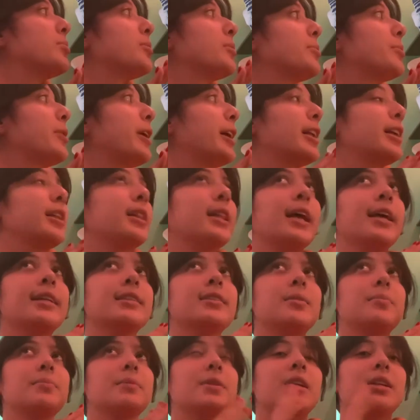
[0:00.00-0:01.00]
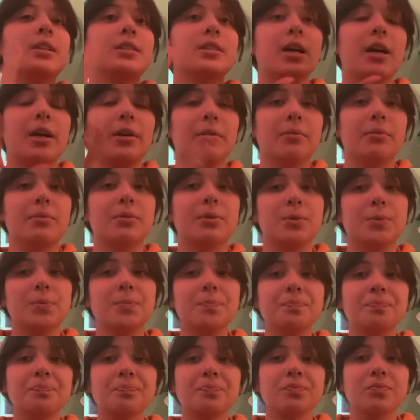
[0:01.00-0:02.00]
bright. It lights up the entire room
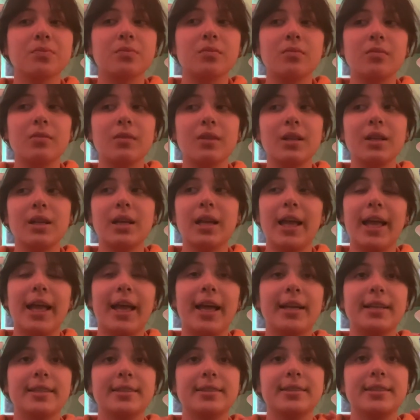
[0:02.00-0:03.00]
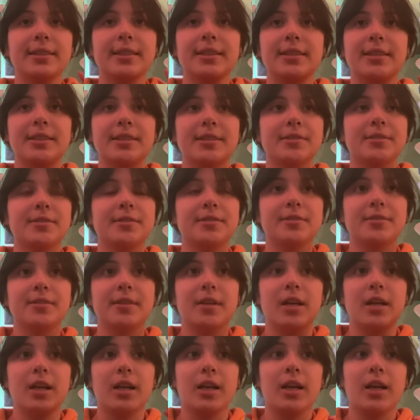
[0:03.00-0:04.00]
as if
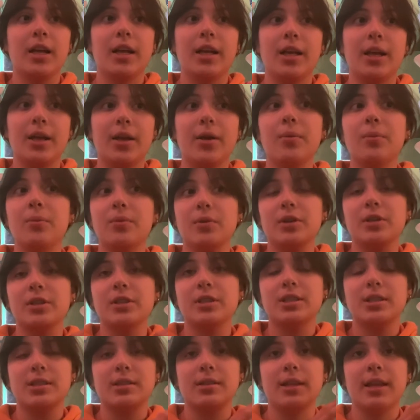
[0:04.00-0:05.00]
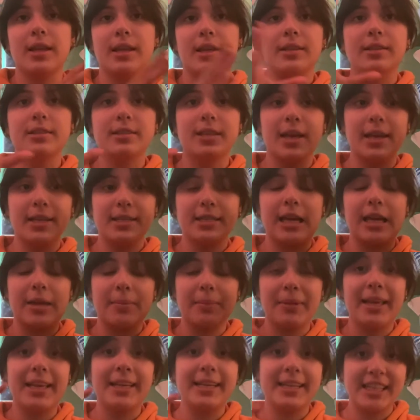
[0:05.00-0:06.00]
it were like daytime
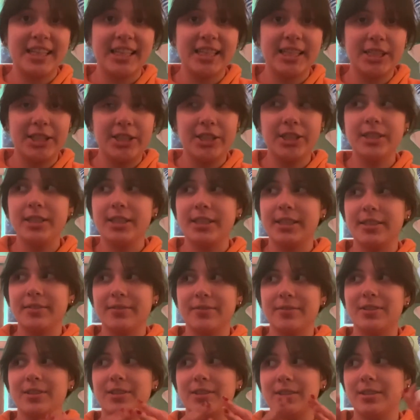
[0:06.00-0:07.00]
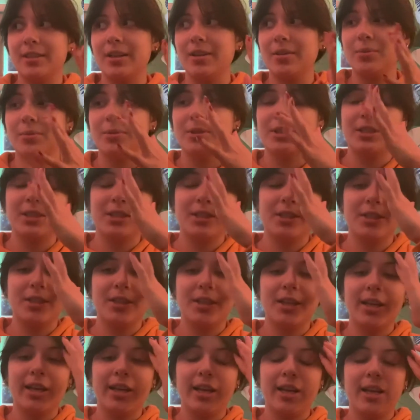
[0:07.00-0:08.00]
in here, like if the sun were in here.
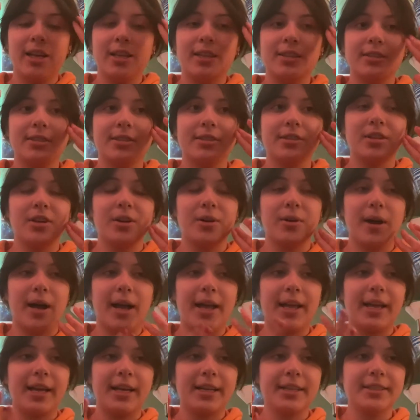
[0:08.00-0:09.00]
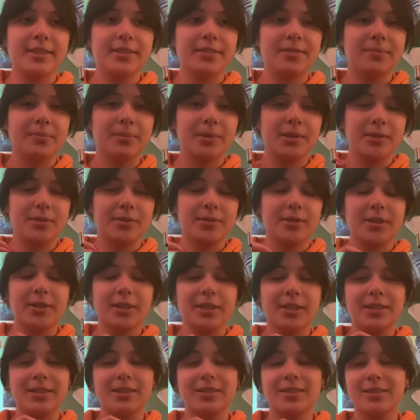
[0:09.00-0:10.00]
So I kind of prefer
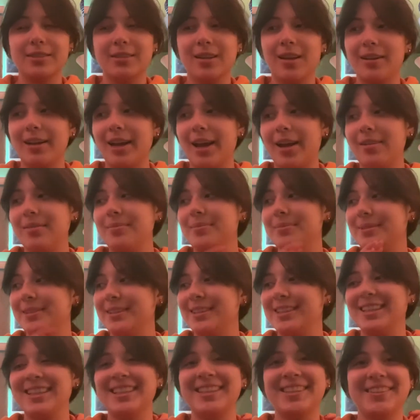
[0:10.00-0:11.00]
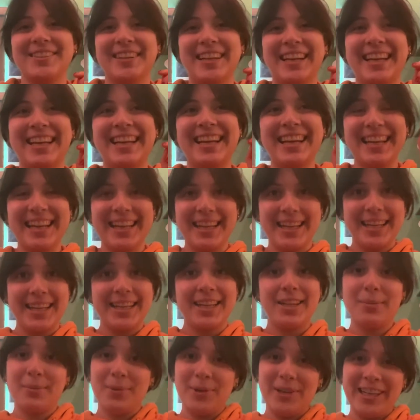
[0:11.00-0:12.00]
it, not now, but anyway.
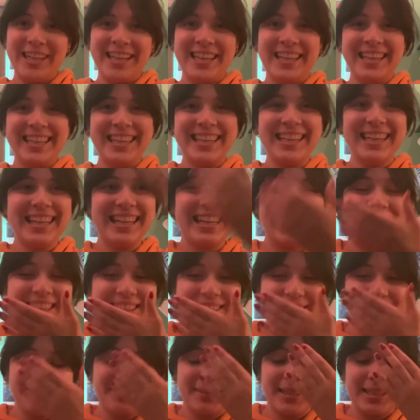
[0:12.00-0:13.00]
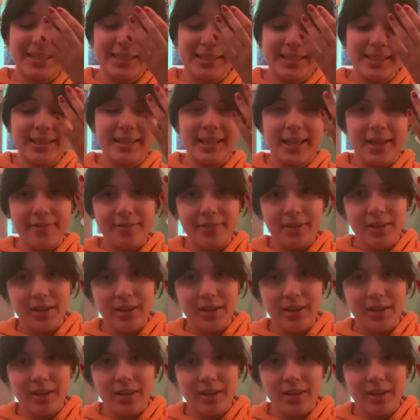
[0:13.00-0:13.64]
Good morning. It's 11.